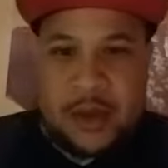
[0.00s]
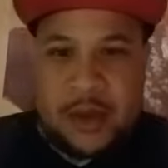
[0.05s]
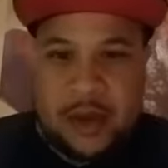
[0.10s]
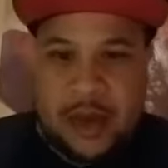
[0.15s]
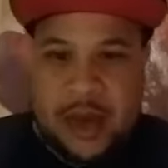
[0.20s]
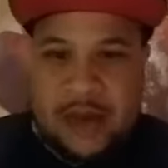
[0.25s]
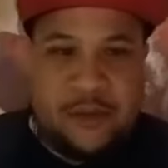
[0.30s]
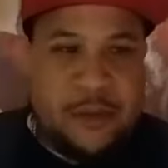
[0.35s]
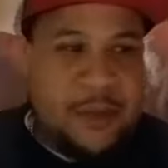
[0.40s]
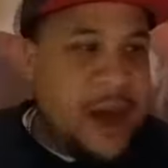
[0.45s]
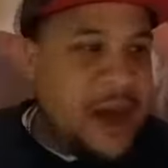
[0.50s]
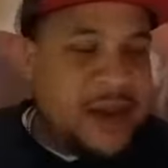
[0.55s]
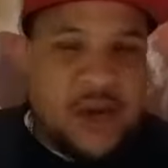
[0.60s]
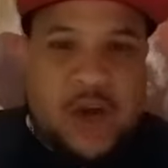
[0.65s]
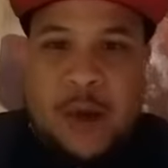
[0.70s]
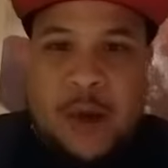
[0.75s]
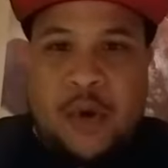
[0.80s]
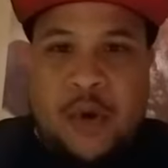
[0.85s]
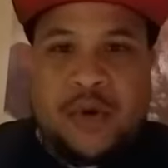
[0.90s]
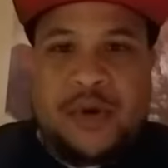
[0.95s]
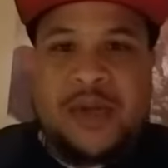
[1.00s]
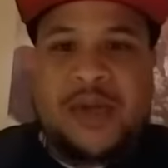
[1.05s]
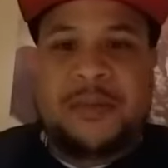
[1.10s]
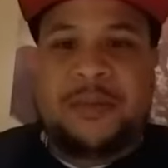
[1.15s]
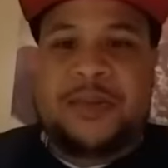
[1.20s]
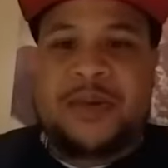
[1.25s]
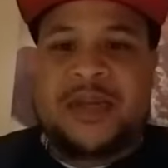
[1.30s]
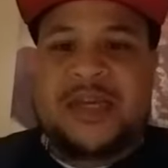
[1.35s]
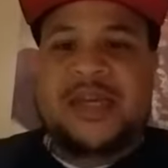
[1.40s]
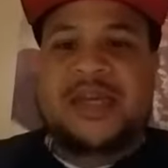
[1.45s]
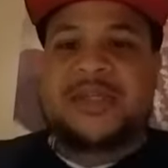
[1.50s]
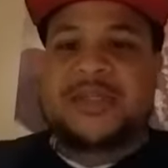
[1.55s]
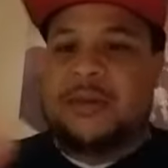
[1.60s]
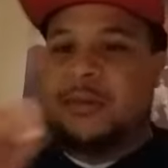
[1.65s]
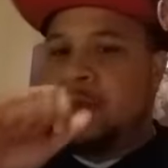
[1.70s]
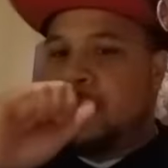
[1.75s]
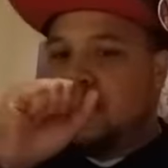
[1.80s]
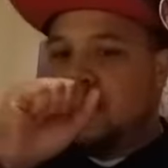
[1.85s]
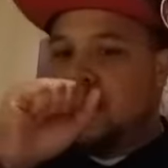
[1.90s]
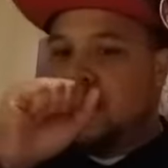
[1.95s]
Everybody, come on in, please.
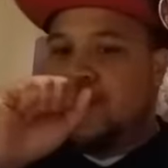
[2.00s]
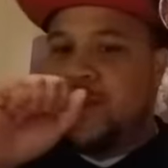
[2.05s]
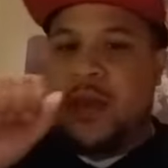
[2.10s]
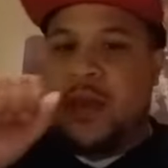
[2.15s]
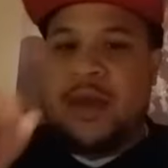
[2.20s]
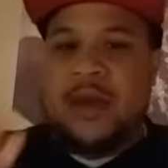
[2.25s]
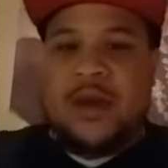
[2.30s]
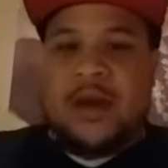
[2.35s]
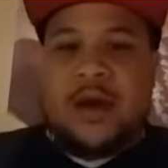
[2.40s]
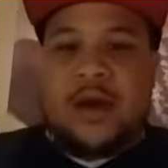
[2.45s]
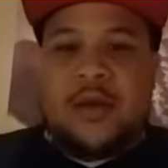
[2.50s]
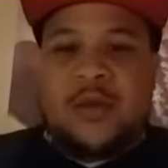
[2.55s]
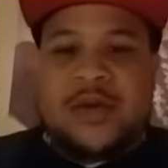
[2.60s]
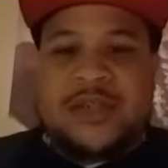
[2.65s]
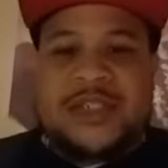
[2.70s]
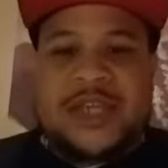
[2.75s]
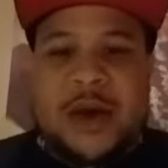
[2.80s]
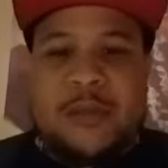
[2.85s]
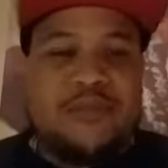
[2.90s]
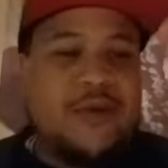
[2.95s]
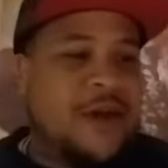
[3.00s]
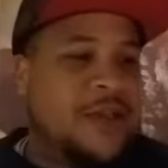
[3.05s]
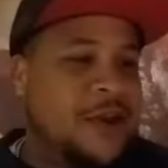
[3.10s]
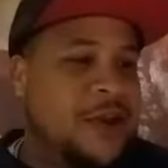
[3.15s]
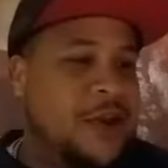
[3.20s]
What's up, Brother